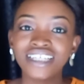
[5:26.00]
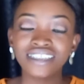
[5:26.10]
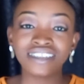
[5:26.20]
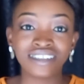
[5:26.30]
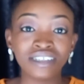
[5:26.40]

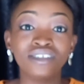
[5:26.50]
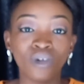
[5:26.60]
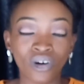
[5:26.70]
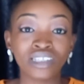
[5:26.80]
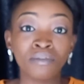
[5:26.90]

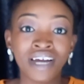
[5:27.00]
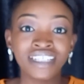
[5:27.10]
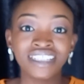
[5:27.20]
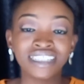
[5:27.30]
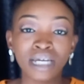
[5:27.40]
the
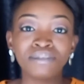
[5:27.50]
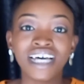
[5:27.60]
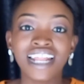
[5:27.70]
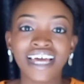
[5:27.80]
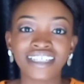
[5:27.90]
man is the type
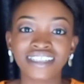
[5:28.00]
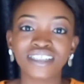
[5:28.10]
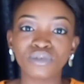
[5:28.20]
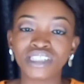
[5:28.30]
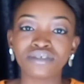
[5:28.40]
that likes
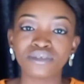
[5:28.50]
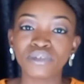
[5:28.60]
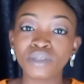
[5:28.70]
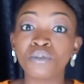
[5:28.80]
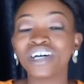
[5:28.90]
it
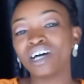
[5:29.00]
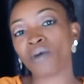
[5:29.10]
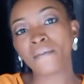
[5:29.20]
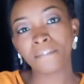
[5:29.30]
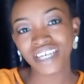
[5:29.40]
with more than
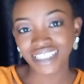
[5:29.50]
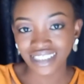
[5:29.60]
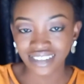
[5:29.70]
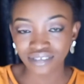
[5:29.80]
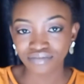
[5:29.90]
one
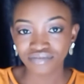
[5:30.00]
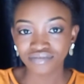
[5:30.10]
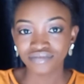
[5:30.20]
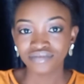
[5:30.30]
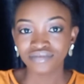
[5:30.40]
person.
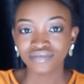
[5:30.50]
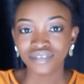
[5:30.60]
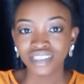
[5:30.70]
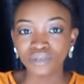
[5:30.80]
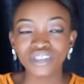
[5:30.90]

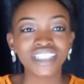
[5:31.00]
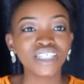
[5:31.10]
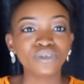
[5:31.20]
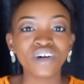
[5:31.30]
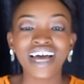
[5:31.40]
He will
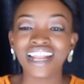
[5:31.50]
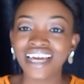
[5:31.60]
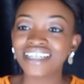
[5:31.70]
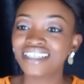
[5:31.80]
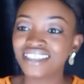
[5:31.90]
tell you, I
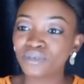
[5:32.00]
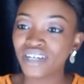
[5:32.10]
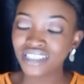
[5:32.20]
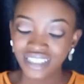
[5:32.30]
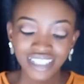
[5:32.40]
like it
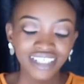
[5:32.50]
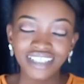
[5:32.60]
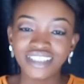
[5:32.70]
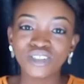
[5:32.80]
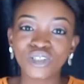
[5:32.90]
when
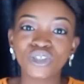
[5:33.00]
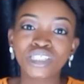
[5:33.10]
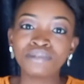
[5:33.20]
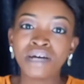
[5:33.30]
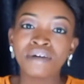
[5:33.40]
it is not
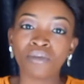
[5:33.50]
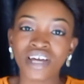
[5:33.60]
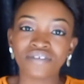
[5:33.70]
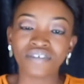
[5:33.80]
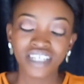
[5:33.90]
just me and my
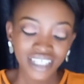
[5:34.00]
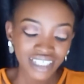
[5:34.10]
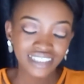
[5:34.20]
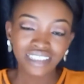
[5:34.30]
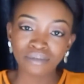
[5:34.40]
wife.
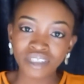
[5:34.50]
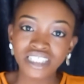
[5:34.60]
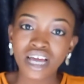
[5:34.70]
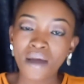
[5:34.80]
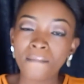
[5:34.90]
It is
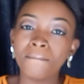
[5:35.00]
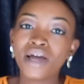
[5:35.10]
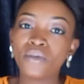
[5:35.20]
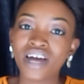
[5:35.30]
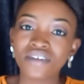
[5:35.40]
me,
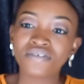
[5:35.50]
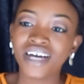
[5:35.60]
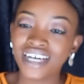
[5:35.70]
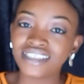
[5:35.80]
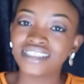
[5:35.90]
my wife,
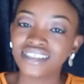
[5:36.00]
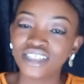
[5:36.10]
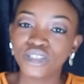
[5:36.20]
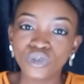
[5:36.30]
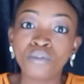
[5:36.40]

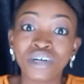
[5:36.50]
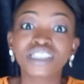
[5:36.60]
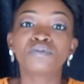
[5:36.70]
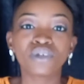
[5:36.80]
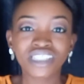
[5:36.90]
and, you know,
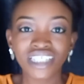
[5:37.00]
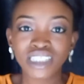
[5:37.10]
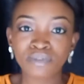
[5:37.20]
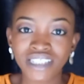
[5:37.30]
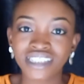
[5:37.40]
multiple
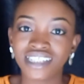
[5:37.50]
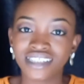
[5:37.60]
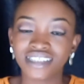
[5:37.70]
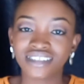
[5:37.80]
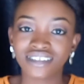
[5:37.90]
sex
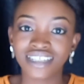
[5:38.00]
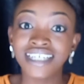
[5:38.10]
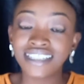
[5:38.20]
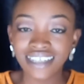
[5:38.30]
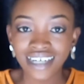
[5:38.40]
partners
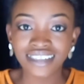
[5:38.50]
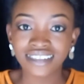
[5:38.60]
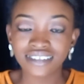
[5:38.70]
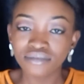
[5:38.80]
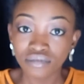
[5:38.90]
in the
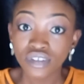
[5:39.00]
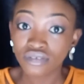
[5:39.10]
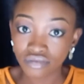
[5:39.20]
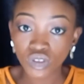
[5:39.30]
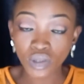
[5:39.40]
act.
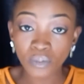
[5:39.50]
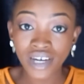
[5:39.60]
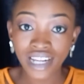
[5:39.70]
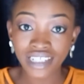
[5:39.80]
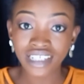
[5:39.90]
So
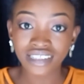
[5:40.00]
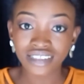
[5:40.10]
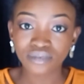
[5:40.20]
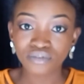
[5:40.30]
people are like that.